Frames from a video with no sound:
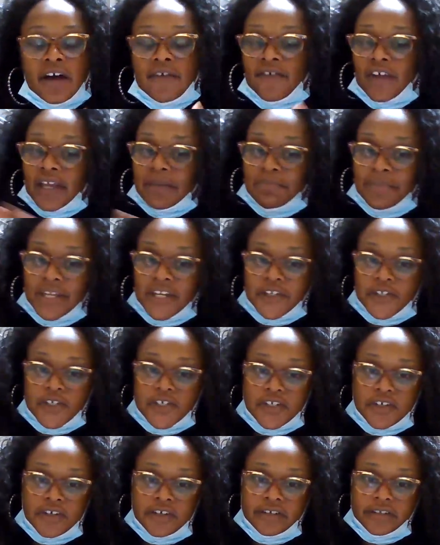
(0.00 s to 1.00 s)
over a
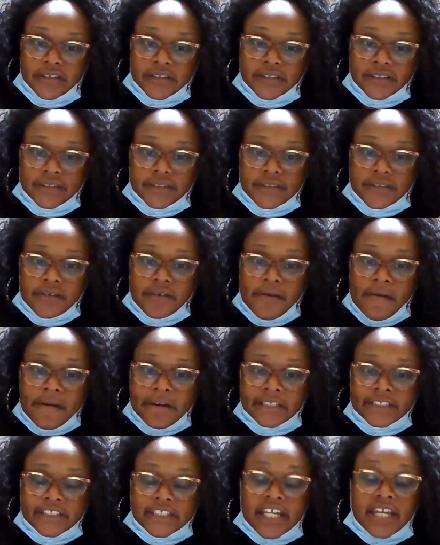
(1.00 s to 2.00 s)
minister.
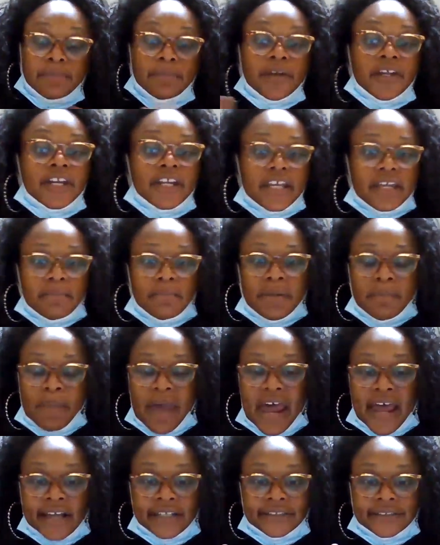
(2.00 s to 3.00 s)
Community
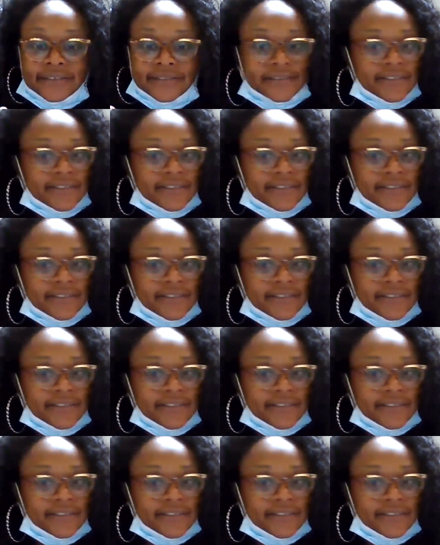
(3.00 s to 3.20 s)
impact.